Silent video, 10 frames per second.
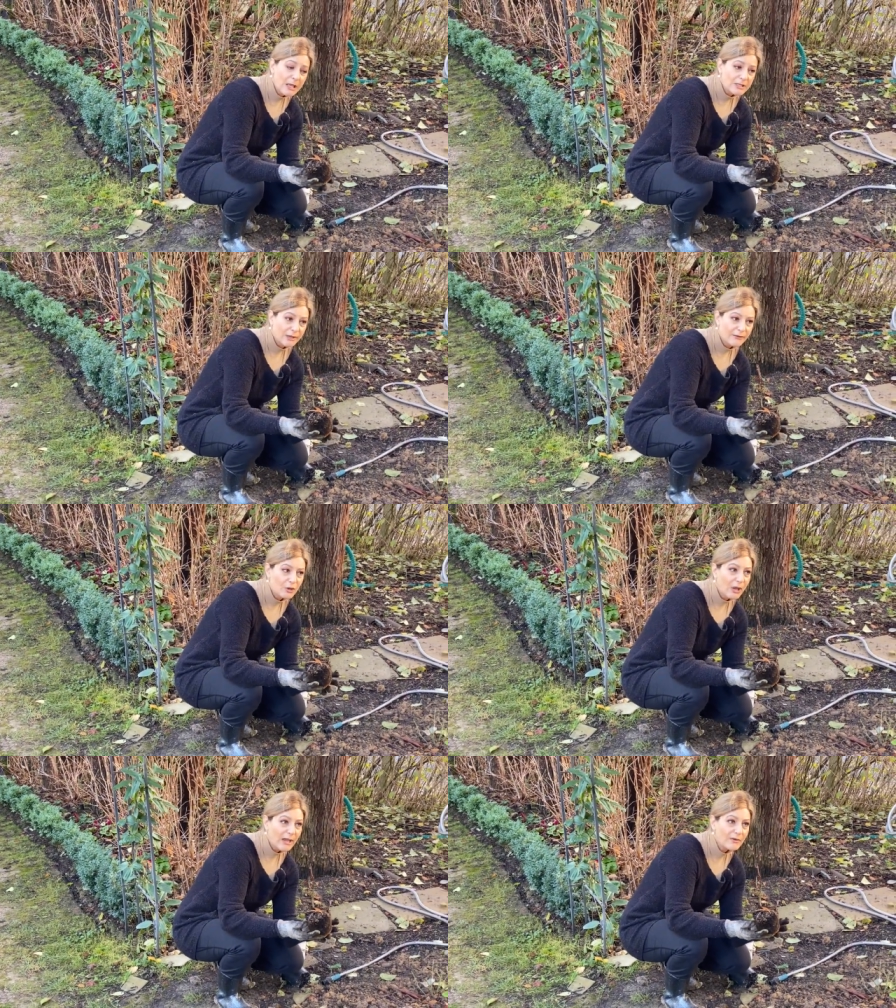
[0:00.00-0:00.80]
So if
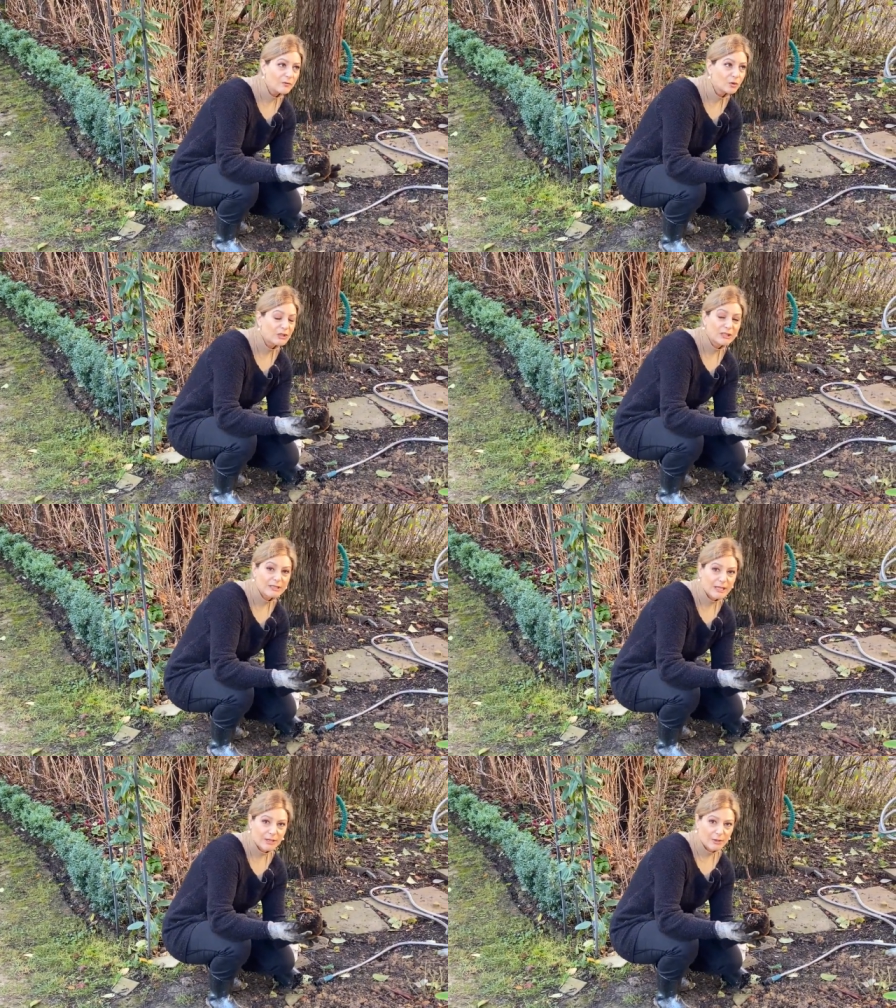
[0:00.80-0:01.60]
you have a woodland
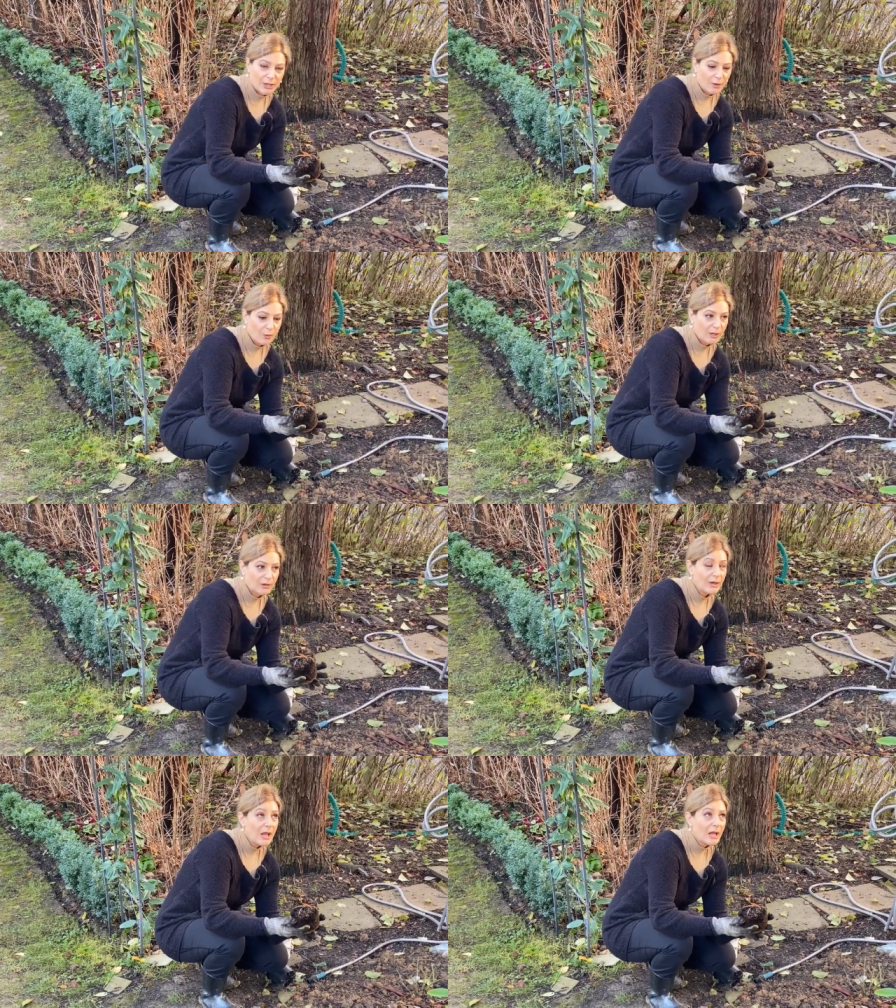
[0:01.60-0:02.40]
area
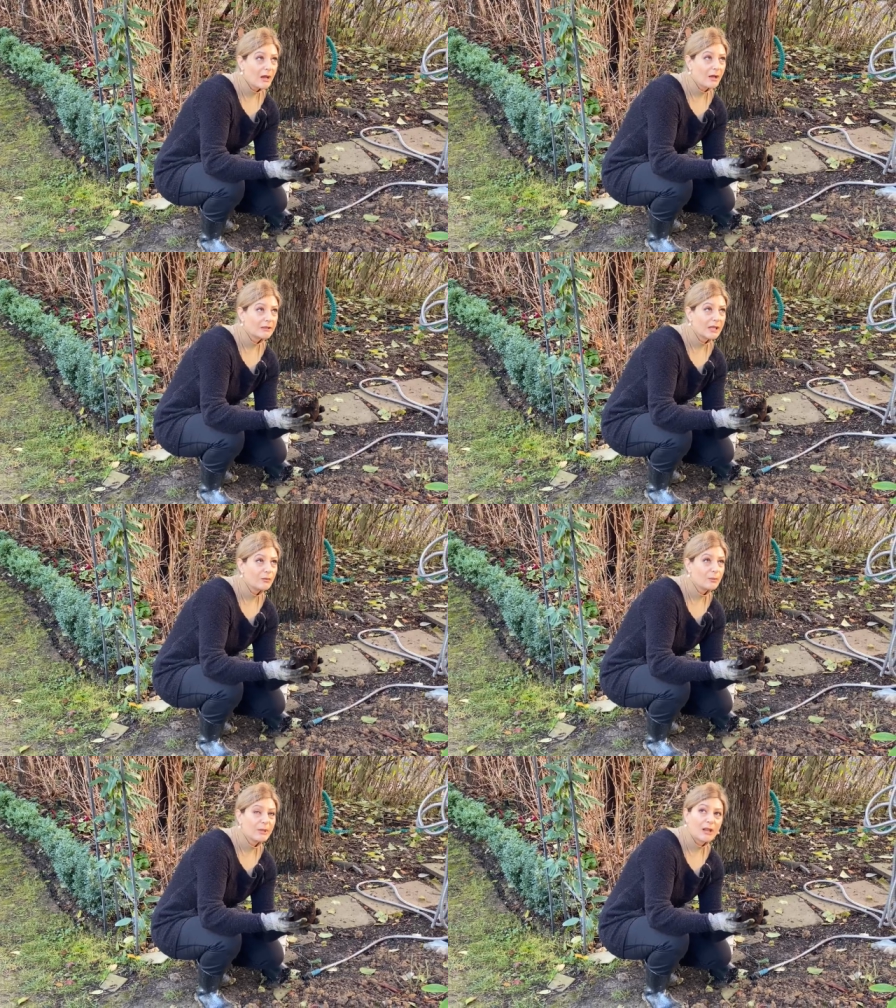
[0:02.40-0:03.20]
where uh, they
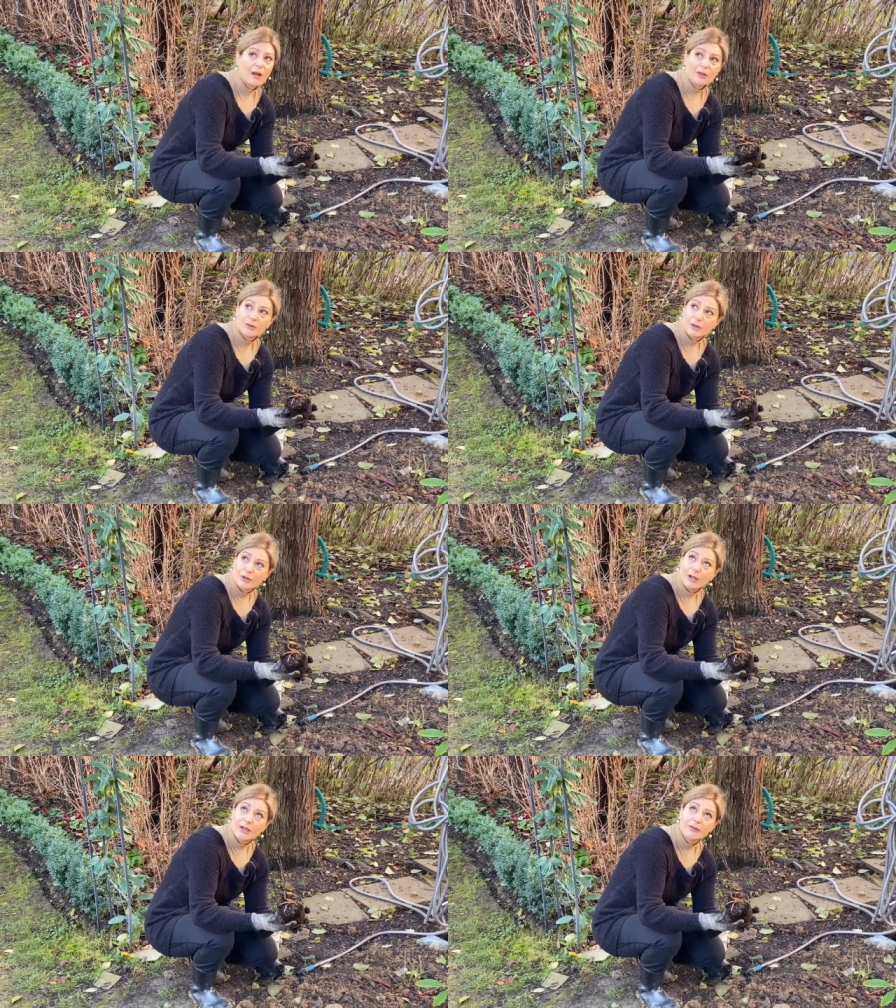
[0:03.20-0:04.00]
will be under
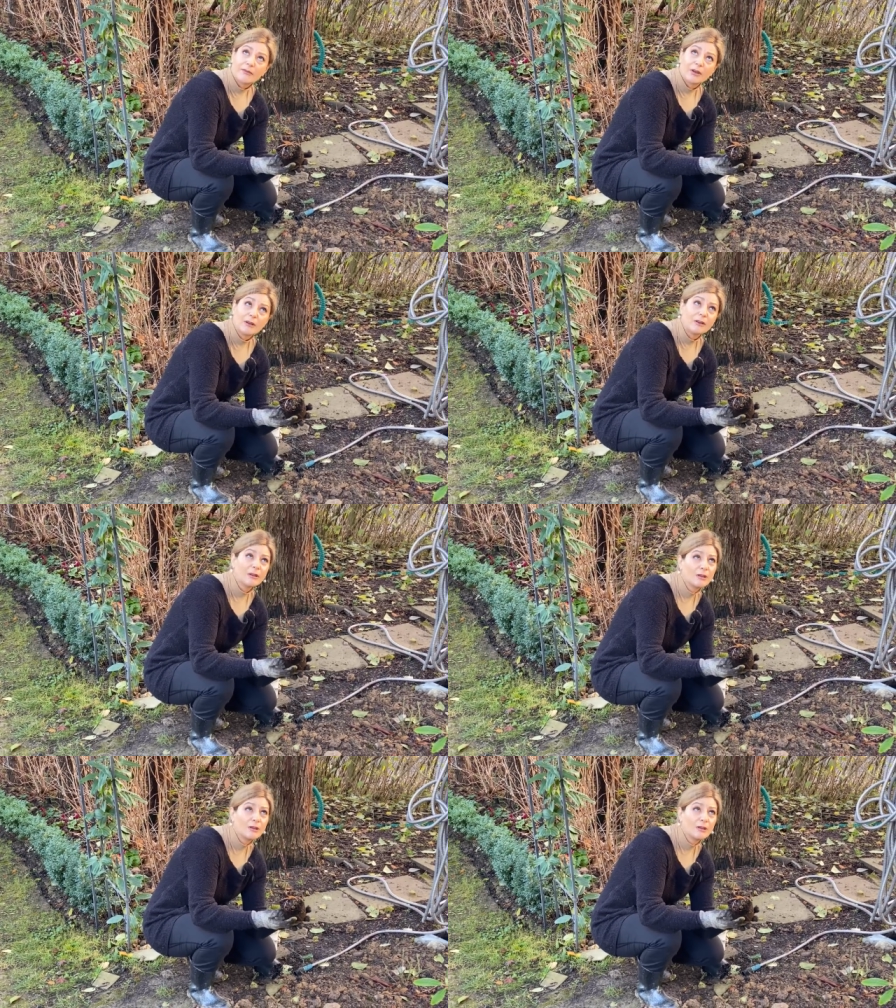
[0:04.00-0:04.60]
kind of a